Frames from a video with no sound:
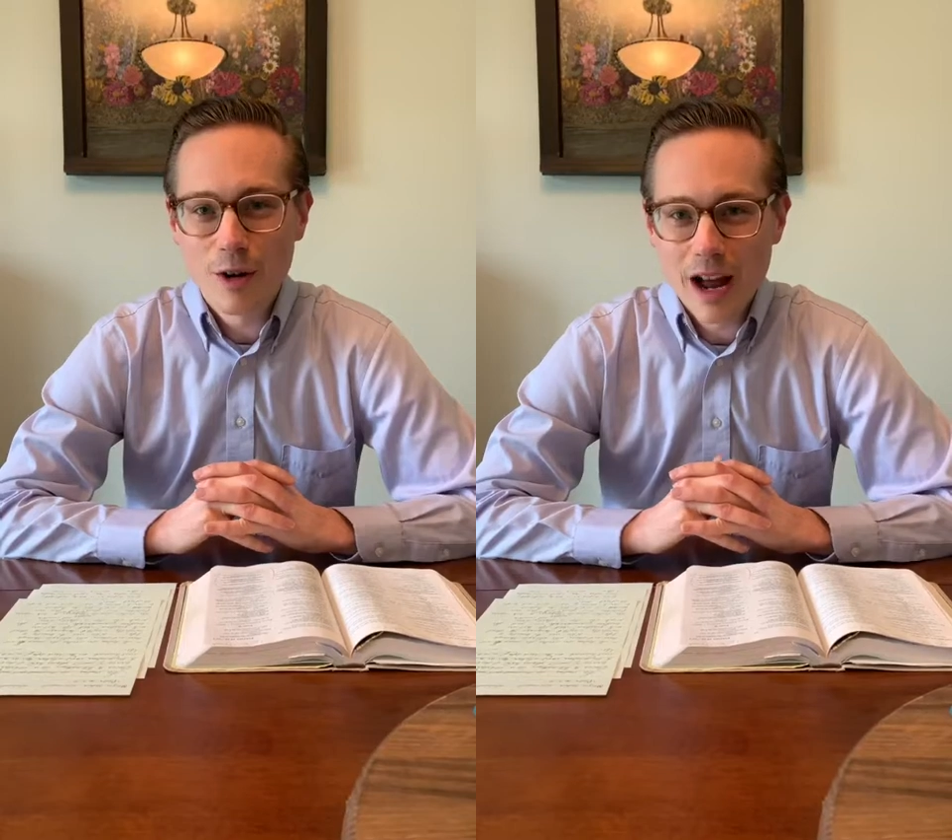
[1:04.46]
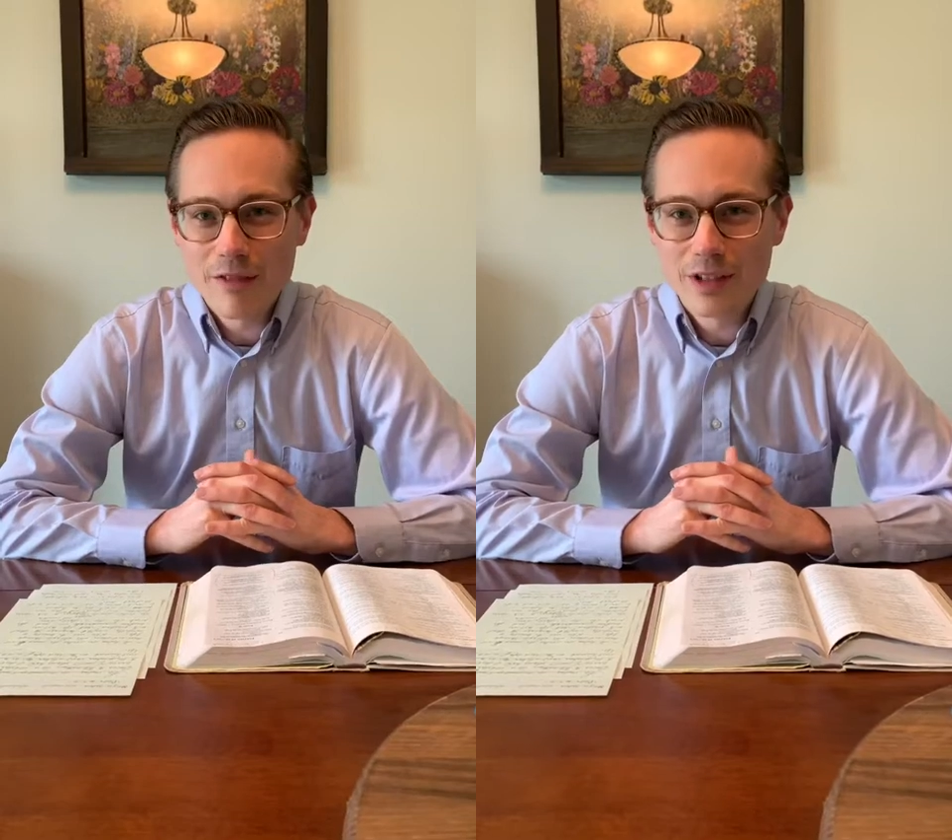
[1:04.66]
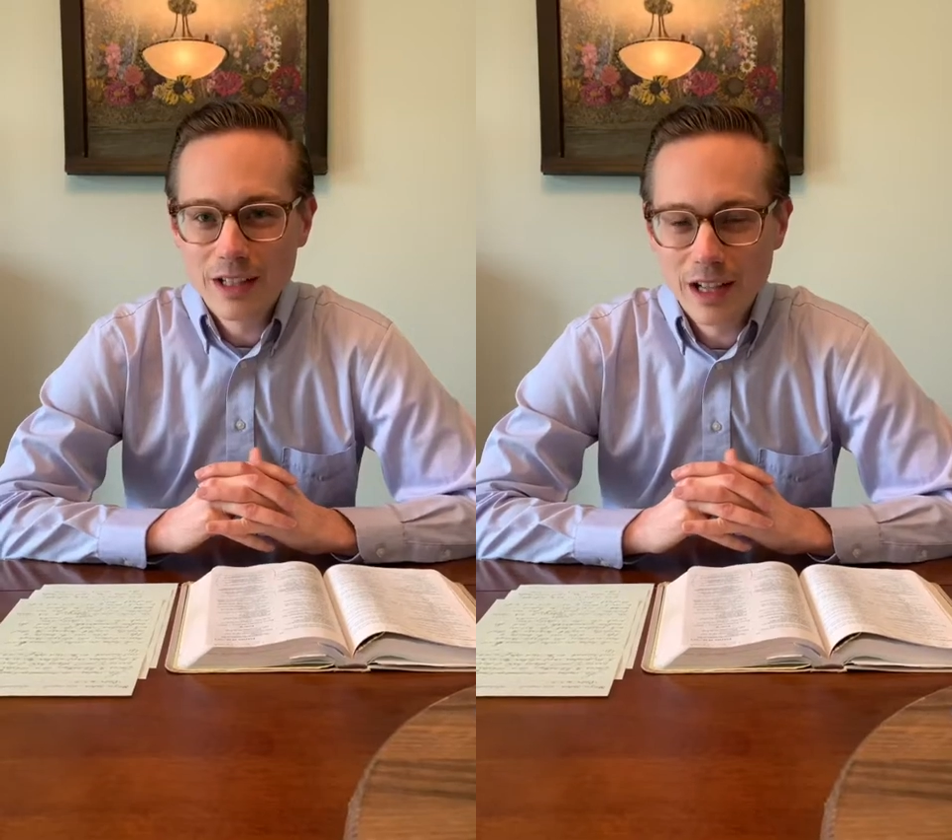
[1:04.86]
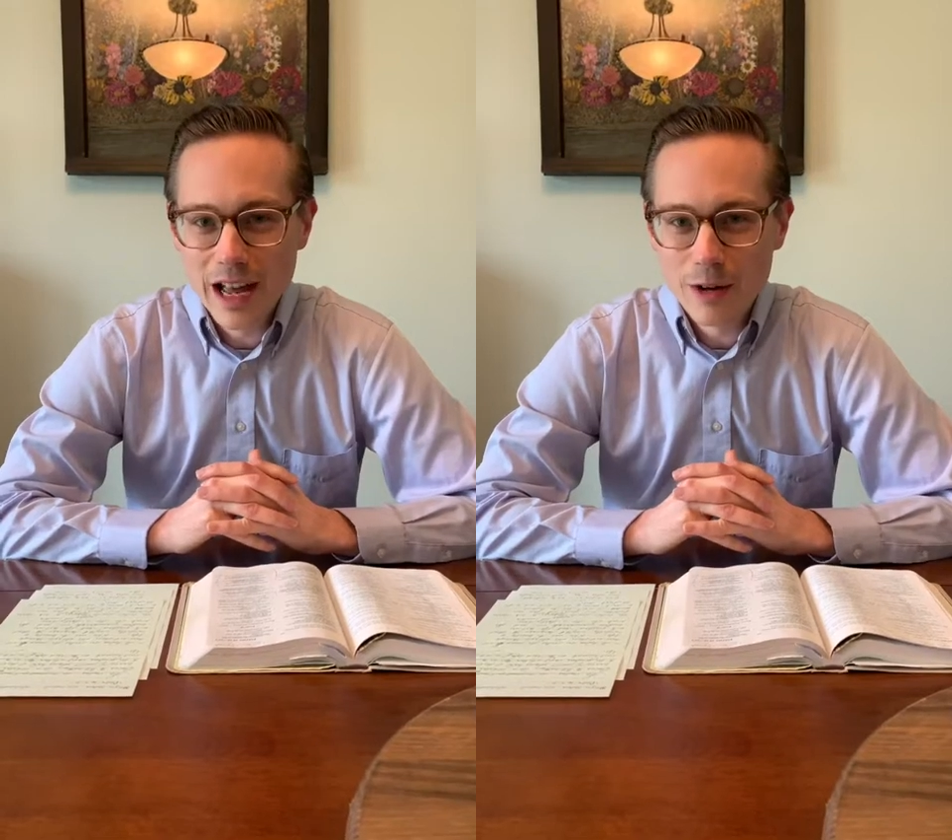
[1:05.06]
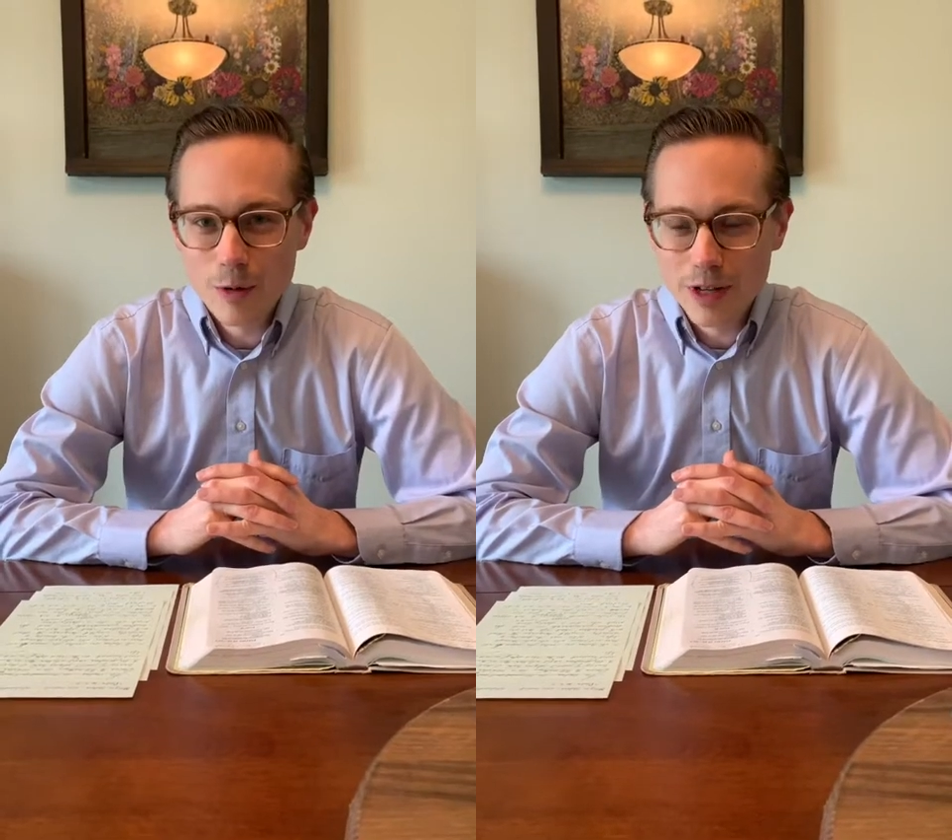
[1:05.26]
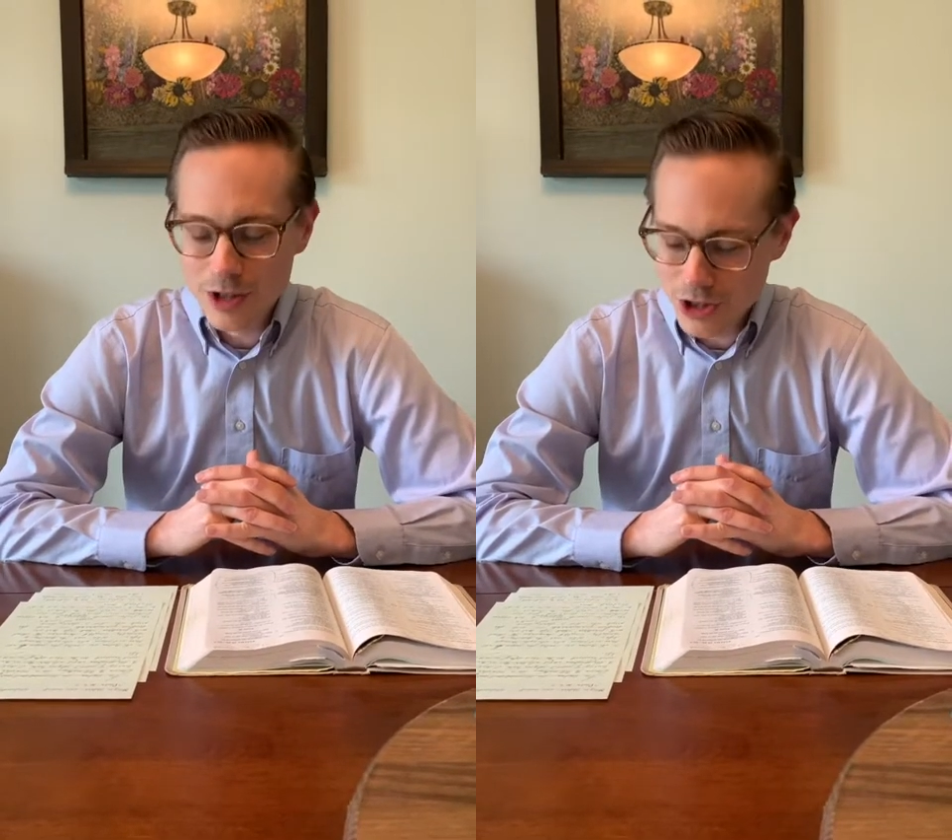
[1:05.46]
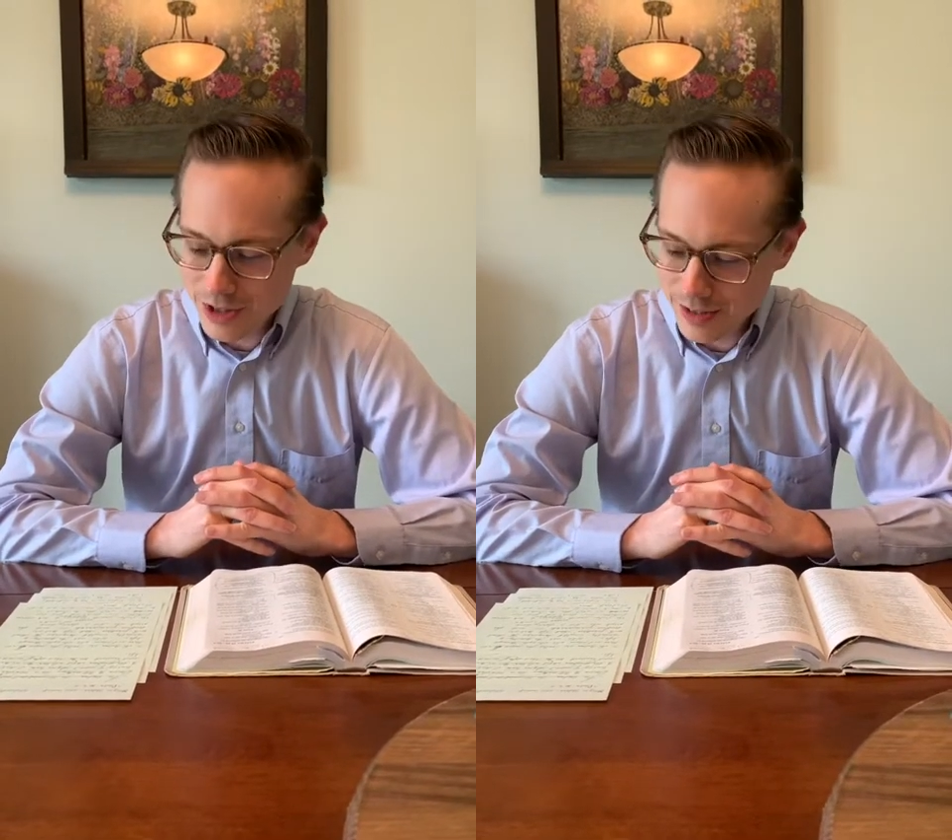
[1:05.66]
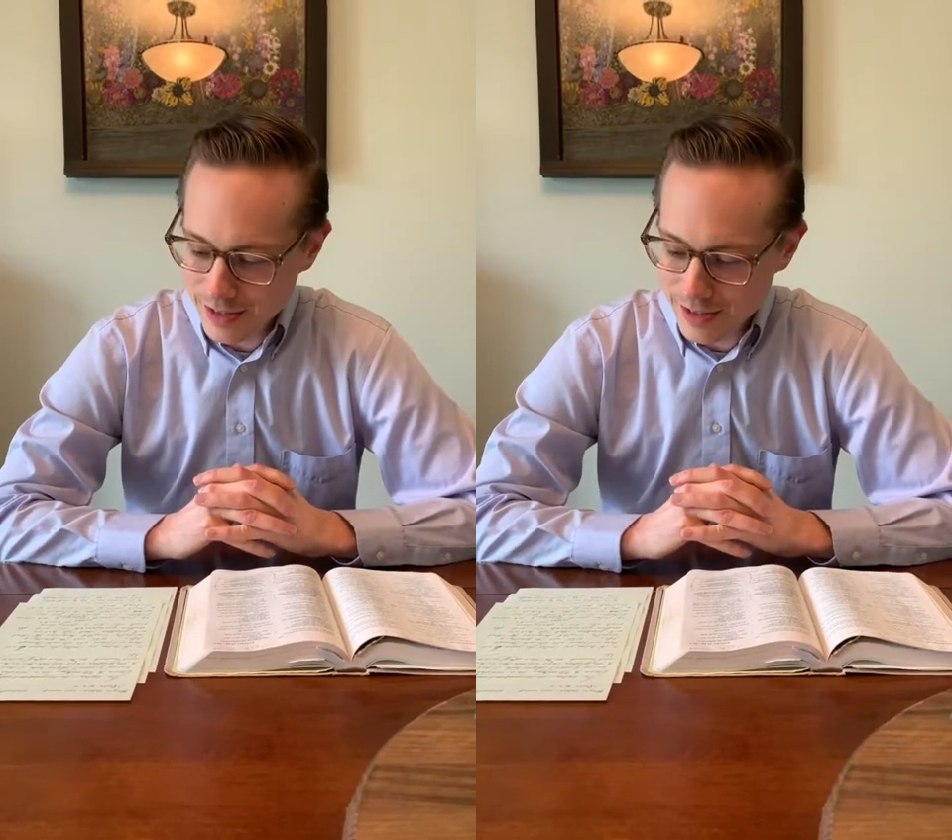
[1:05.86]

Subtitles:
crafted language